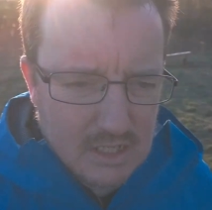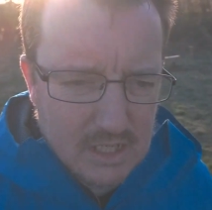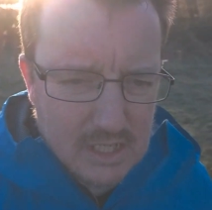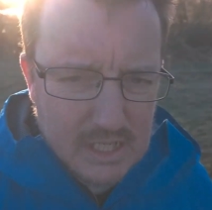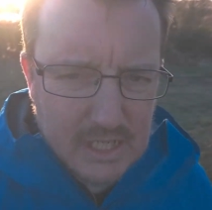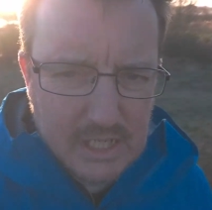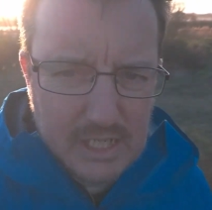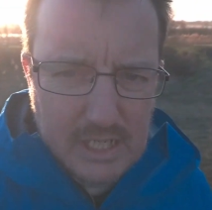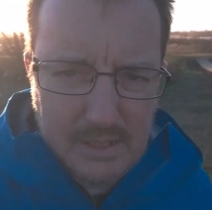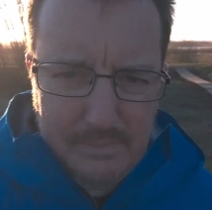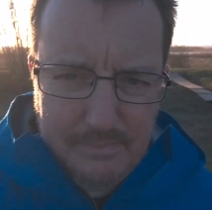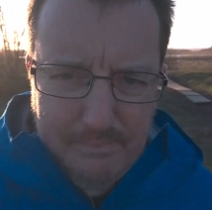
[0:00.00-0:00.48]

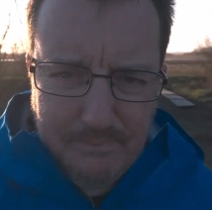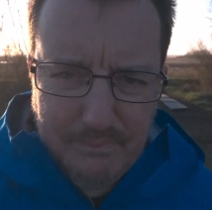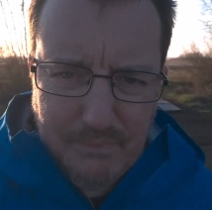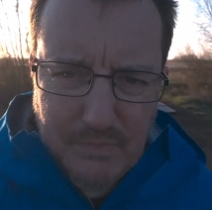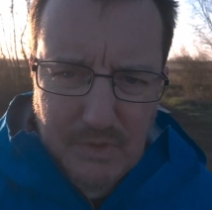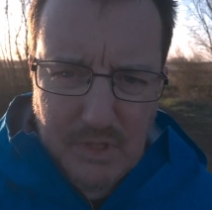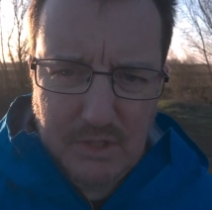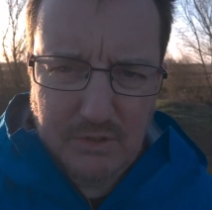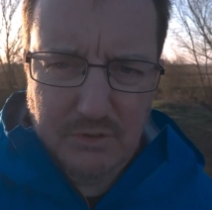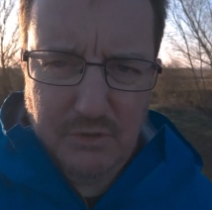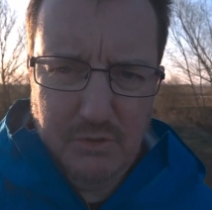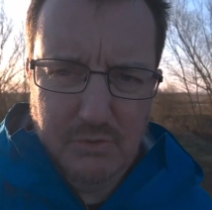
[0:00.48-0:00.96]

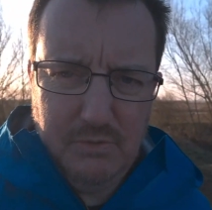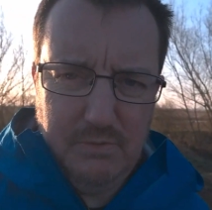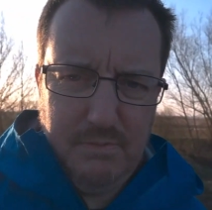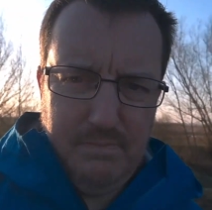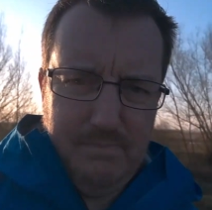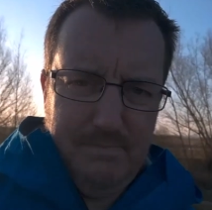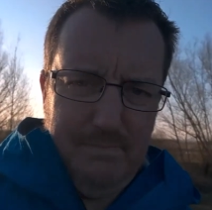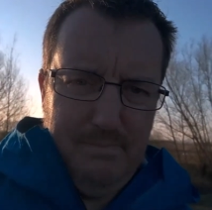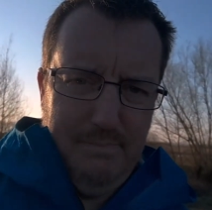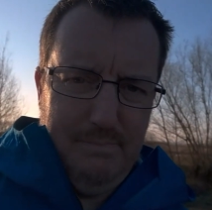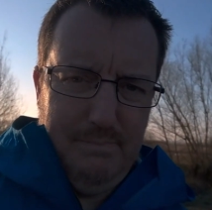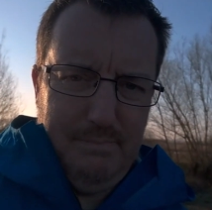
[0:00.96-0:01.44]
a sort
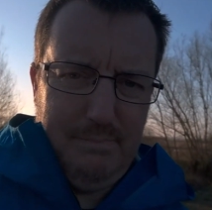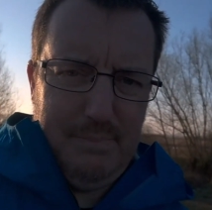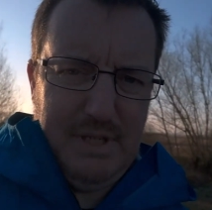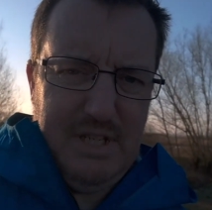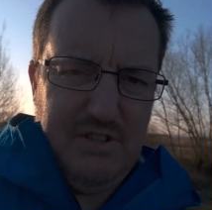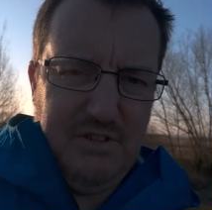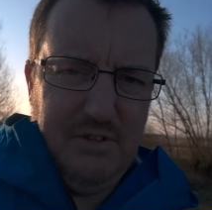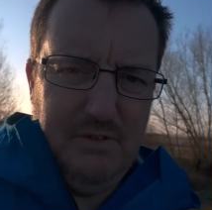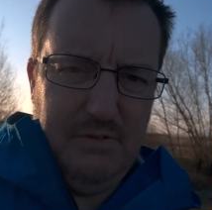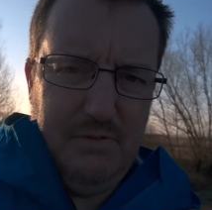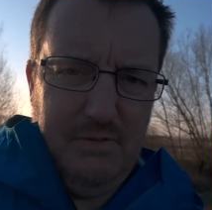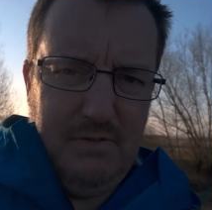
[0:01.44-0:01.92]
of
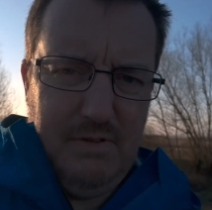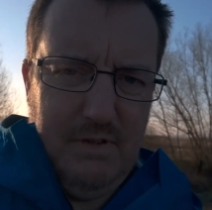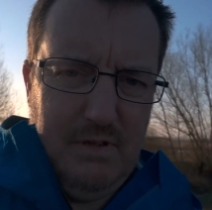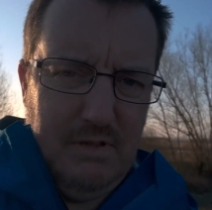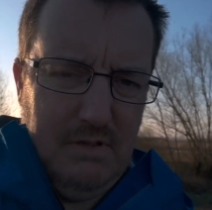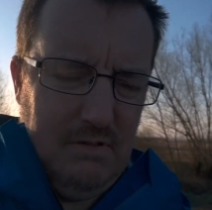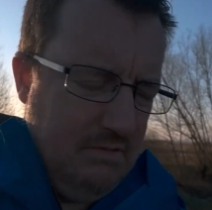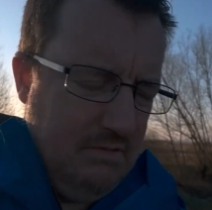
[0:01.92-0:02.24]
piece of